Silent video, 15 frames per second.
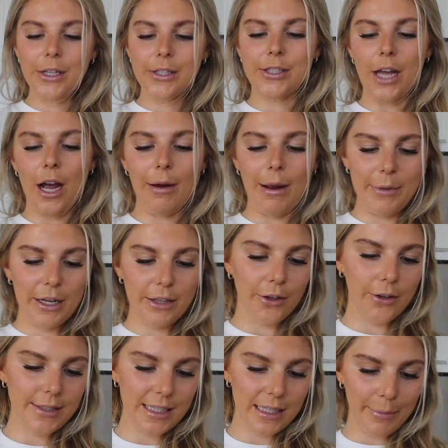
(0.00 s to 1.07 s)
So I'm gonna
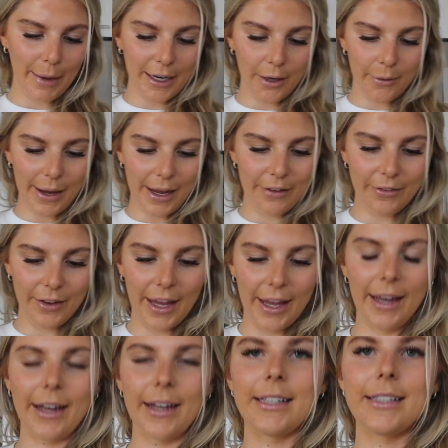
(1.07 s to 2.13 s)
throw this in the microwave,
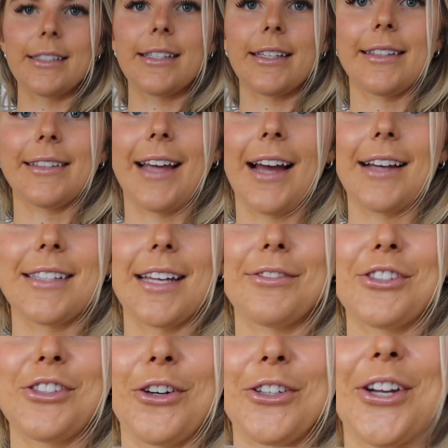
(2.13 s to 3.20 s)
and yes,
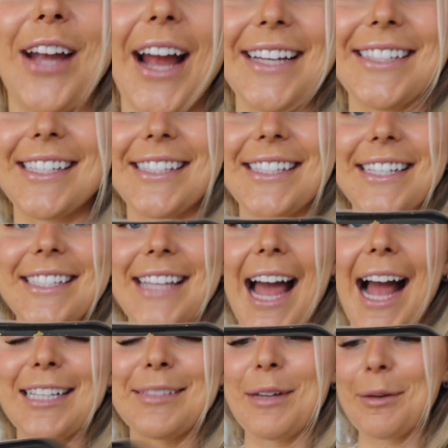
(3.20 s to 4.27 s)
I've shown you guys this
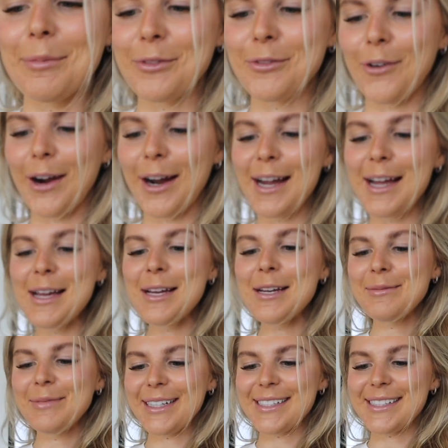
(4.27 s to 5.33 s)
exact meal before
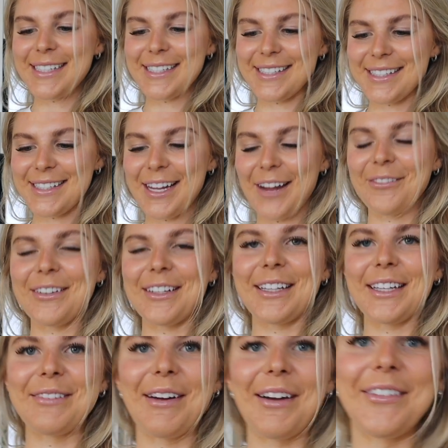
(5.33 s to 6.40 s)
because this is
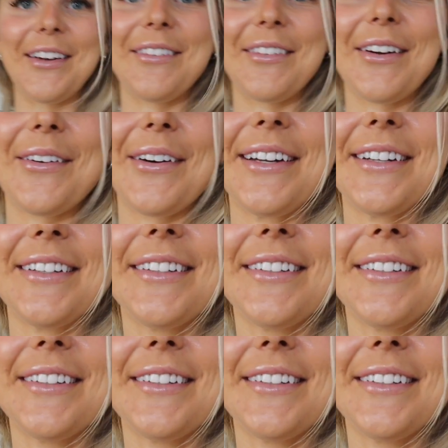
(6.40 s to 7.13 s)
definitely my favorite one.